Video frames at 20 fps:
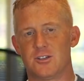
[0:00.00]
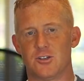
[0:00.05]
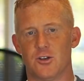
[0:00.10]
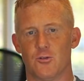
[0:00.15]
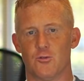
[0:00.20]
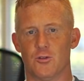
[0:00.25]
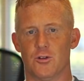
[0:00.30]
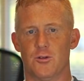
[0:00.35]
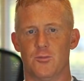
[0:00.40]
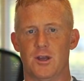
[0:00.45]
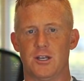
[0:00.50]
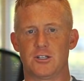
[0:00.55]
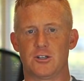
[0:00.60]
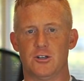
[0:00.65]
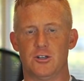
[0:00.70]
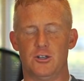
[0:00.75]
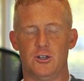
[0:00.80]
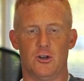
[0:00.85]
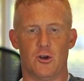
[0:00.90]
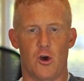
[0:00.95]
So really make
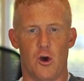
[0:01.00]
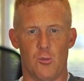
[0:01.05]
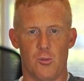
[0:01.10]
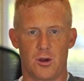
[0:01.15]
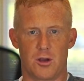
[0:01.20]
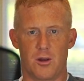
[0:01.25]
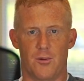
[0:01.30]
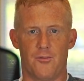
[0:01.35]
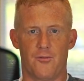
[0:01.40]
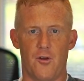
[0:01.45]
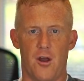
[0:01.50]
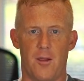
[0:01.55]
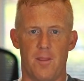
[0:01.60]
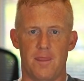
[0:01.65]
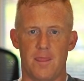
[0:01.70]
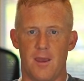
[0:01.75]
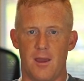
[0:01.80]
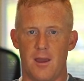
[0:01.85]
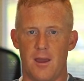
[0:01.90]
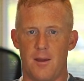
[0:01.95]
sure you do your homework up
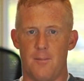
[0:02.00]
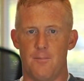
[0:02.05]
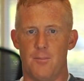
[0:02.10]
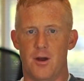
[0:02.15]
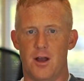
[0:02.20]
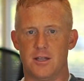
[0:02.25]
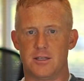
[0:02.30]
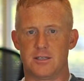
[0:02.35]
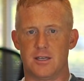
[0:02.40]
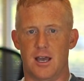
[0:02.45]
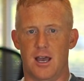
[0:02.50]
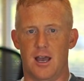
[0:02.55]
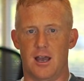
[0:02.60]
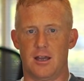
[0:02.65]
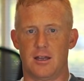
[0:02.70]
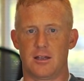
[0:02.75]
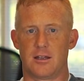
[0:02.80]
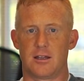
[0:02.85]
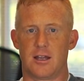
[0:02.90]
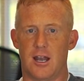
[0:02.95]
front. But
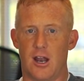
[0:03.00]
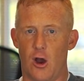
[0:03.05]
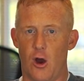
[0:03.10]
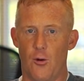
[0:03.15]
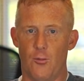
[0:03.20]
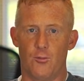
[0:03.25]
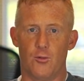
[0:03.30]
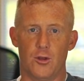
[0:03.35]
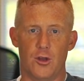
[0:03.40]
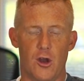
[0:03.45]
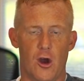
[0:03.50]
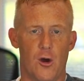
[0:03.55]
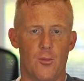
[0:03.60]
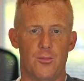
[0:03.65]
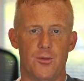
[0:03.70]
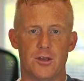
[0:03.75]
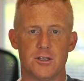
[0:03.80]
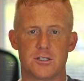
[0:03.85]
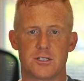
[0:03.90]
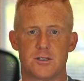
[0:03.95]
really
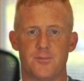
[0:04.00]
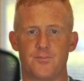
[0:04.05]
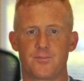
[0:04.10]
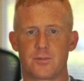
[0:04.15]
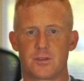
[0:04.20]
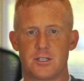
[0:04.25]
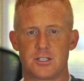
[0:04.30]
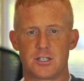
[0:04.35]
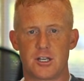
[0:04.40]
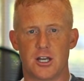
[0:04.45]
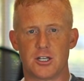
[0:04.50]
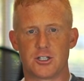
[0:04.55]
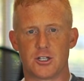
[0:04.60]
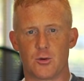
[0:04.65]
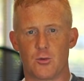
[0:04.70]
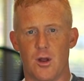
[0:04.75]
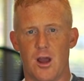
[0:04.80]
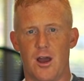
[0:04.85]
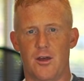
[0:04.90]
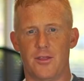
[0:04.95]
hope this discussion
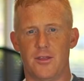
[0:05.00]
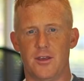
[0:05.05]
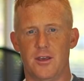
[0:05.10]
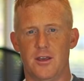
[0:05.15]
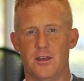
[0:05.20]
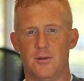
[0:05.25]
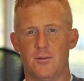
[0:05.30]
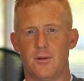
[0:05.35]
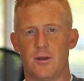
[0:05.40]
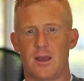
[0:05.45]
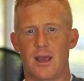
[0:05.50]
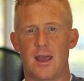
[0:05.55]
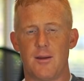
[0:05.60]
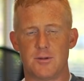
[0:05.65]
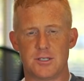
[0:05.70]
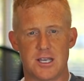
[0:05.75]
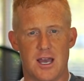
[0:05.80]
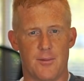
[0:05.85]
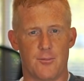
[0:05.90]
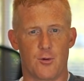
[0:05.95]
around the
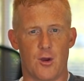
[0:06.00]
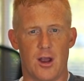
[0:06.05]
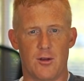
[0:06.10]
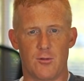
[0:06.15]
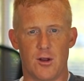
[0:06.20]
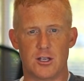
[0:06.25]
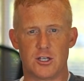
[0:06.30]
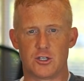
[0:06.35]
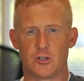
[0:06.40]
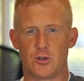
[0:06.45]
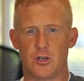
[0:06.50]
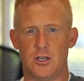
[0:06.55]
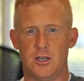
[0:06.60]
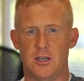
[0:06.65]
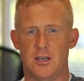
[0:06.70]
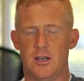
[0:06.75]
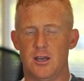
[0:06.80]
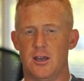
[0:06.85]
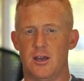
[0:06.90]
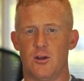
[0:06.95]
Amazon brand
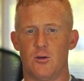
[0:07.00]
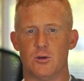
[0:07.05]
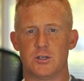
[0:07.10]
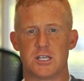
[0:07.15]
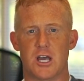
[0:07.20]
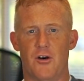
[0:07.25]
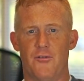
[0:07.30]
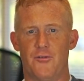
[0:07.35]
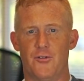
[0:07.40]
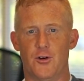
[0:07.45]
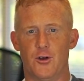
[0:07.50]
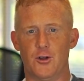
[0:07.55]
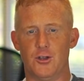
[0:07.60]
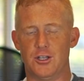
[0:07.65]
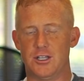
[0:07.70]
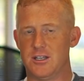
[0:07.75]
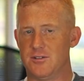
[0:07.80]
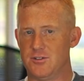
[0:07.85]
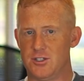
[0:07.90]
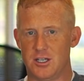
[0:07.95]
registry was helpful and
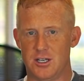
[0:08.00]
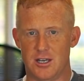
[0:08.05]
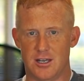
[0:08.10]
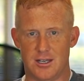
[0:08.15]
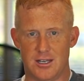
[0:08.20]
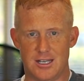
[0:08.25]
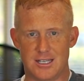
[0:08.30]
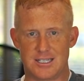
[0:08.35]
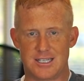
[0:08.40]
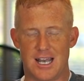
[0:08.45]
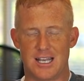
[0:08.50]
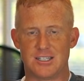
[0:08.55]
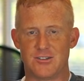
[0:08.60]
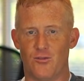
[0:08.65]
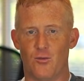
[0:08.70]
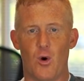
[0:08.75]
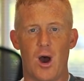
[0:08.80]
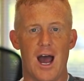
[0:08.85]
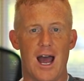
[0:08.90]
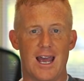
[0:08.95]
it gives you a sense
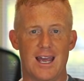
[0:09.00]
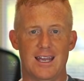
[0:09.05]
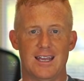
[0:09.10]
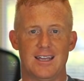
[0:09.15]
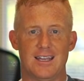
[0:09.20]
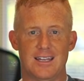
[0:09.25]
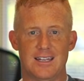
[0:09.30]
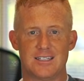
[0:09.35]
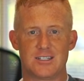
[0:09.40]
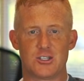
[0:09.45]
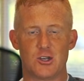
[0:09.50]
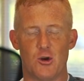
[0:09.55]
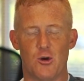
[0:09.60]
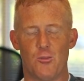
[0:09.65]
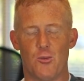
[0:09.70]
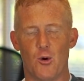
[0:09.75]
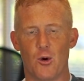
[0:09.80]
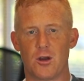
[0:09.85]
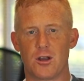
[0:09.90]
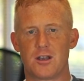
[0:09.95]
of why it's so
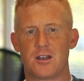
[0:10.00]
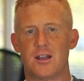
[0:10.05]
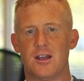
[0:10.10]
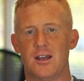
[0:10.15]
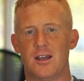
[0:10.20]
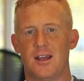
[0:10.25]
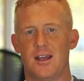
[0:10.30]
important.